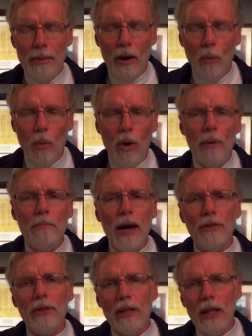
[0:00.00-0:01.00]
about one
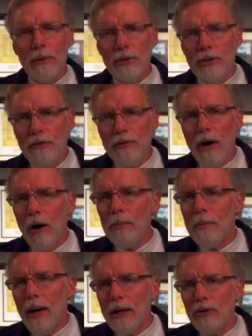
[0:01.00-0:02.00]
method that was
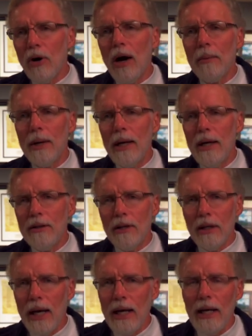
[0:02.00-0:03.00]
developed by Darby in
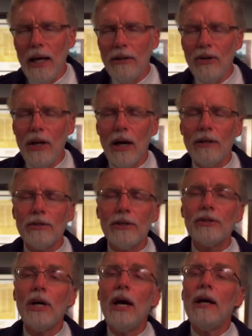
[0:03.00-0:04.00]
the late eighteen
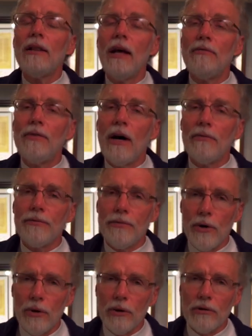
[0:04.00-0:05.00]
hundreds that found
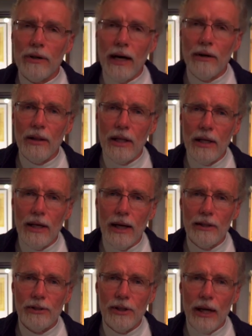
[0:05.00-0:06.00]
fertile ground in the
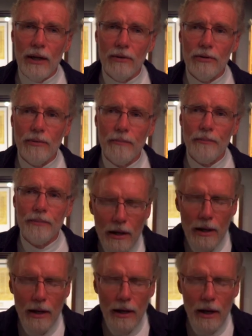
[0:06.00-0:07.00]
United States.
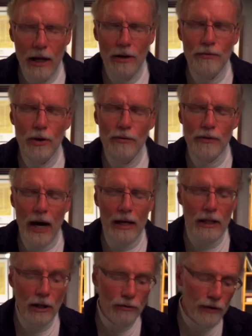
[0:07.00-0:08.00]
If you
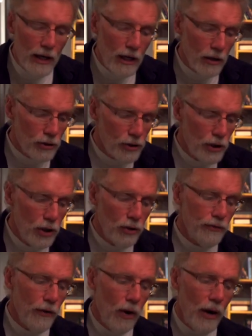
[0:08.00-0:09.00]
find these videos
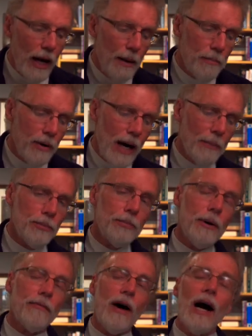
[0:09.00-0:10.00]
useful and perhaps
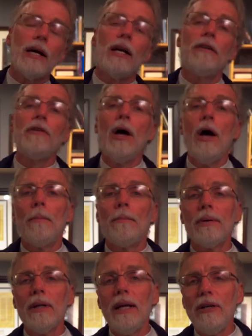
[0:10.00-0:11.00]
provocative,
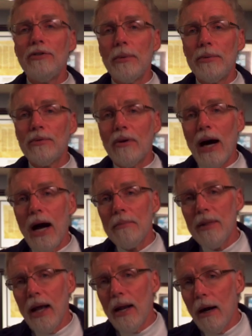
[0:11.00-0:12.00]
please
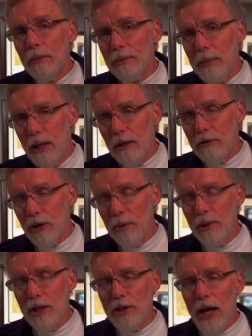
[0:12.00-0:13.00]
subscribe. That helps me to
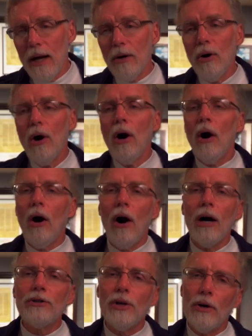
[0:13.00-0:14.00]
grow the channel.
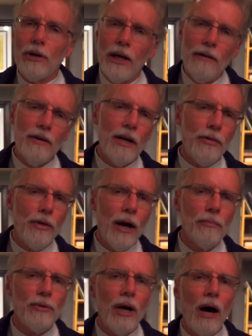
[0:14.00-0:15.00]
Also, give it a
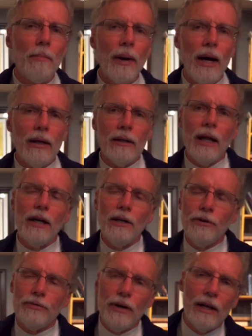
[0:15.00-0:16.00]
thumbs up and let
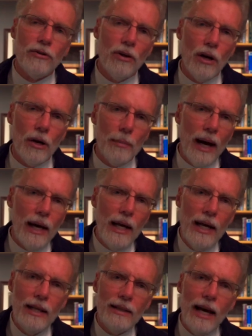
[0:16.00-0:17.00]
your friends know about
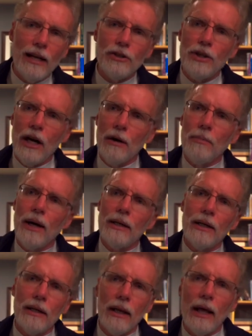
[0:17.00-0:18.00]
it. Hit that share
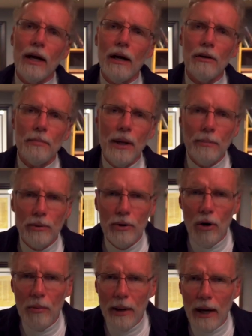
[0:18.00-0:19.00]
button and let other people
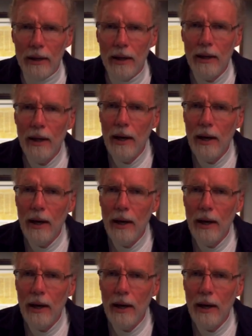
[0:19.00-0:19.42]
know about it.